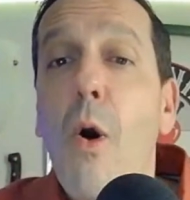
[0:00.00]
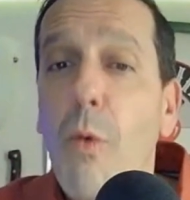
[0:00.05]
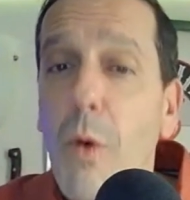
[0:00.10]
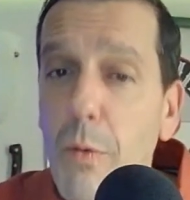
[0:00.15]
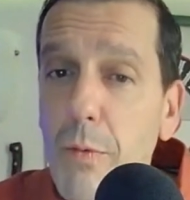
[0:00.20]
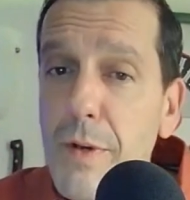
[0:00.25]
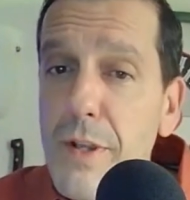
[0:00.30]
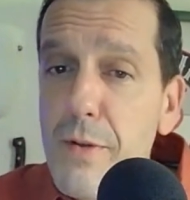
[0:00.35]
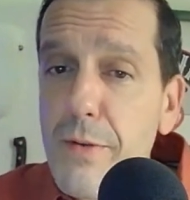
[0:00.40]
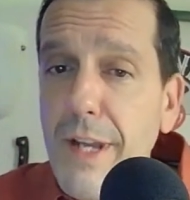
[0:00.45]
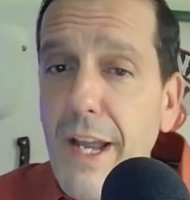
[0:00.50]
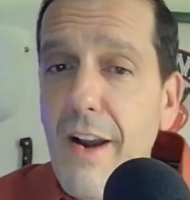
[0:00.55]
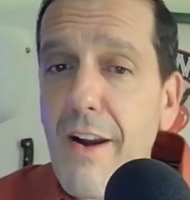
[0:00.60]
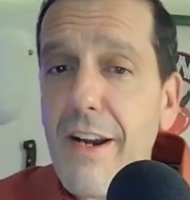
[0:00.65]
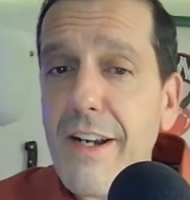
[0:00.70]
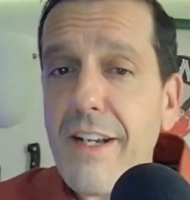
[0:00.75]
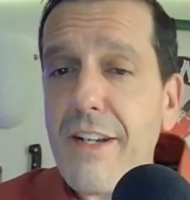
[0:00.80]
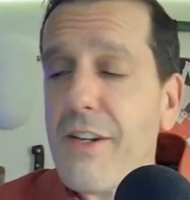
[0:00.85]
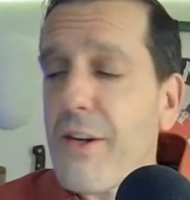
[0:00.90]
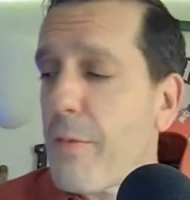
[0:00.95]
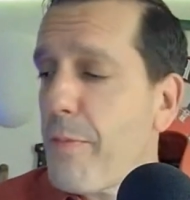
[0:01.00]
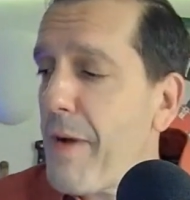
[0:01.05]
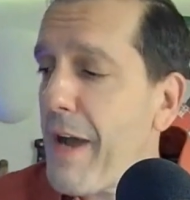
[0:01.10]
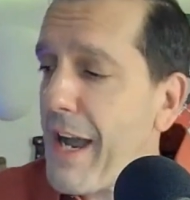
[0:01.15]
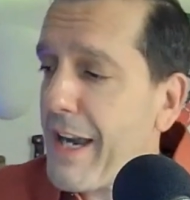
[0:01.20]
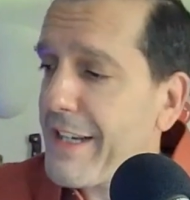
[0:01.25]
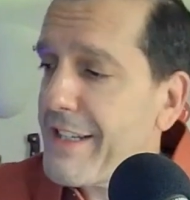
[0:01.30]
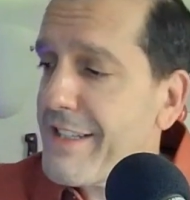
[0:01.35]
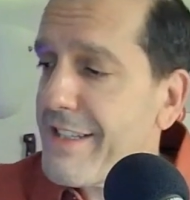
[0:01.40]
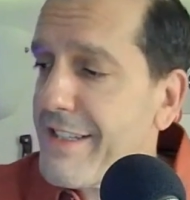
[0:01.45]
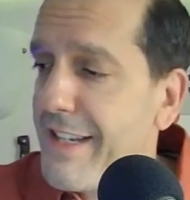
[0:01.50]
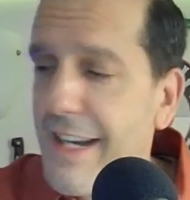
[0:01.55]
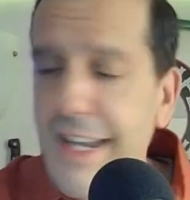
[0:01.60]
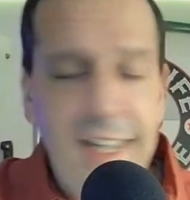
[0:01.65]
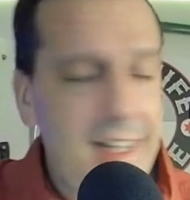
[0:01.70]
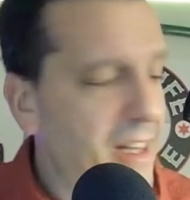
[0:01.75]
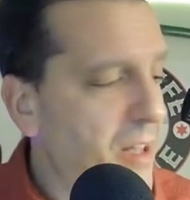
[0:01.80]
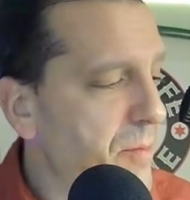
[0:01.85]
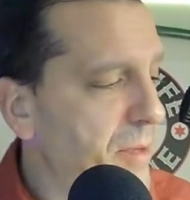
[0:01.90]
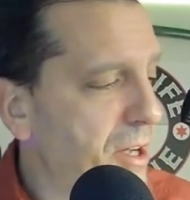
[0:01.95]
What were you carrying in your pockets
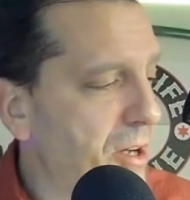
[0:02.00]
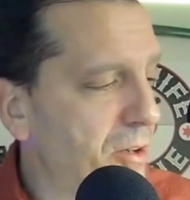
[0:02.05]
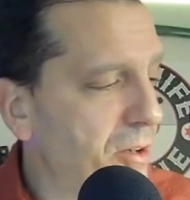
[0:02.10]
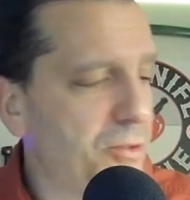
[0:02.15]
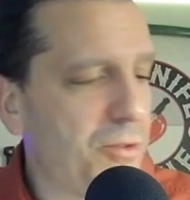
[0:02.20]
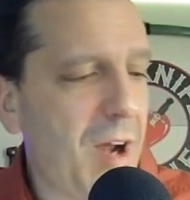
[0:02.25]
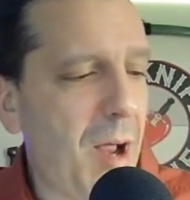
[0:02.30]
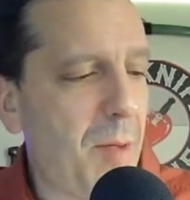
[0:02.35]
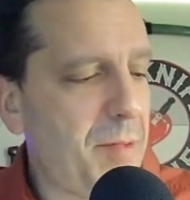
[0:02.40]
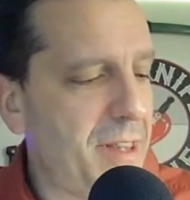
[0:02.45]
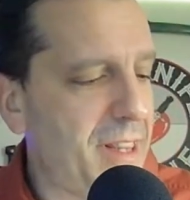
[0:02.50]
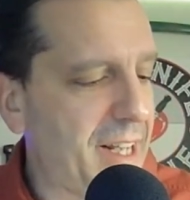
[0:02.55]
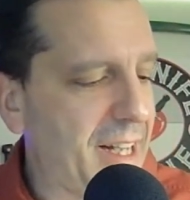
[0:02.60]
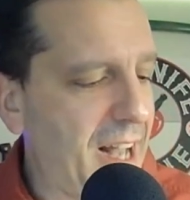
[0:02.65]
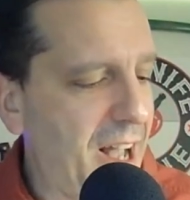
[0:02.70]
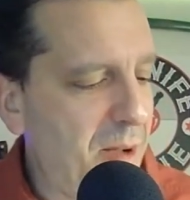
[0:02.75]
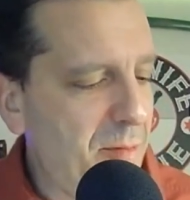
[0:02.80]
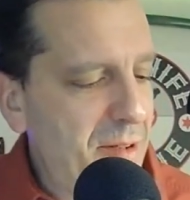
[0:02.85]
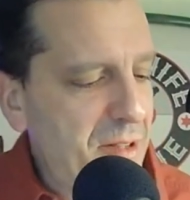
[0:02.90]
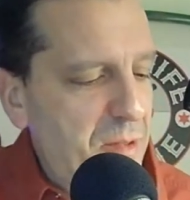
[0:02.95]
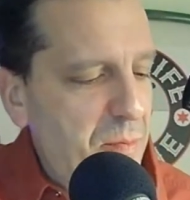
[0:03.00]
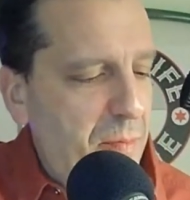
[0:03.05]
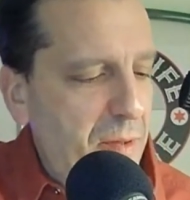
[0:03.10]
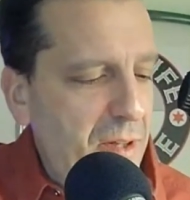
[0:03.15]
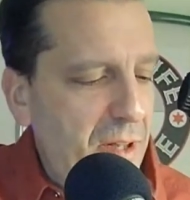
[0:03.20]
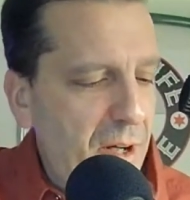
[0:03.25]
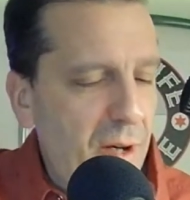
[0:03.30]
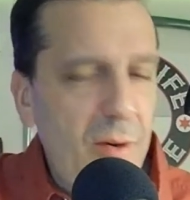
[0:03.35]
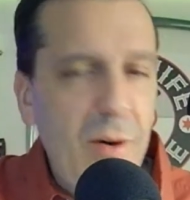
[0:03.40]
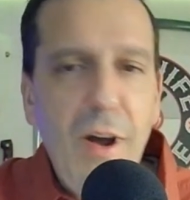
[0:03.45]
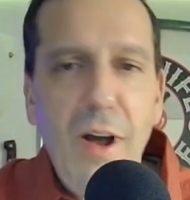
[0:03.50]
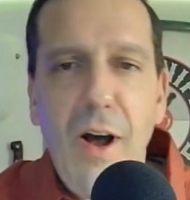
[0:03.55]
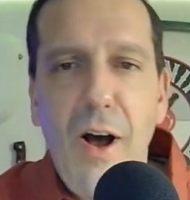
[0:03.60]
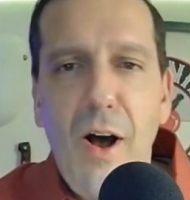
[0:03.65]
today? Let me know. Drop it in the comments below.